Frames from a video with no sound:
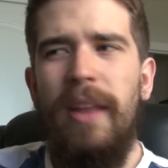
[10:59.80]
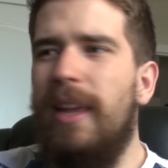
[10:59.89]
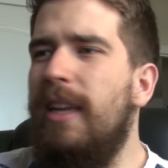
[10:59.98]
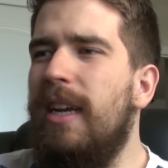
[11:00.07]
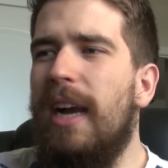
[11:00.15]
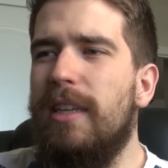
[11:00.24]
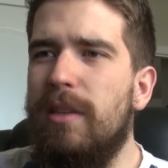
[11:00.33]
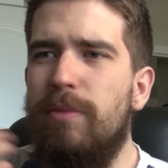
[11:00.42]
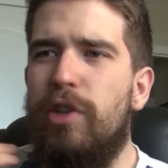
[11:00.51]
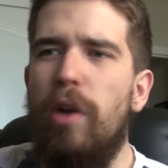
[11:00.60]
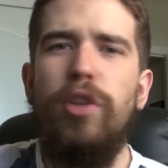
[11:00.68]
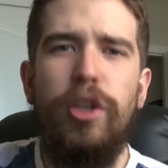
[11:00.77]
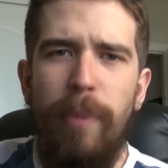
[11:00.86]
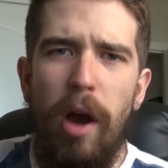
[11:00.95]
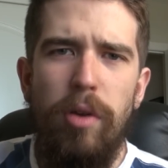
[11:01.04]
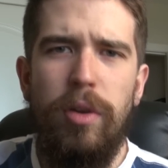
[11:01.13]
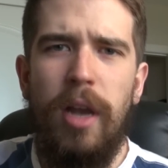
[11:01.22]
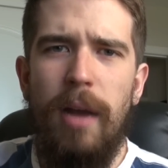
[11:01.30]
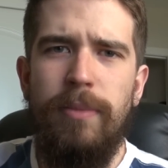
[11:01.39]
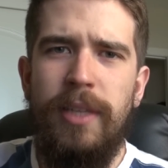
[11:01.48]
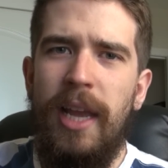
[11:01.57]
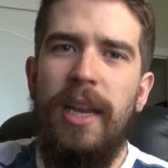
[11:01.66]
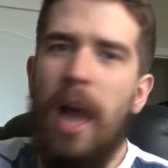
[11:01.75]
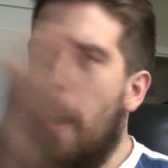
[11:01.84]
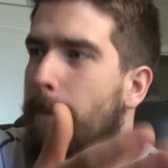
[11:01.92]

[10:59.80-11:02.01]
Then you got some Joe Schmo who comes in,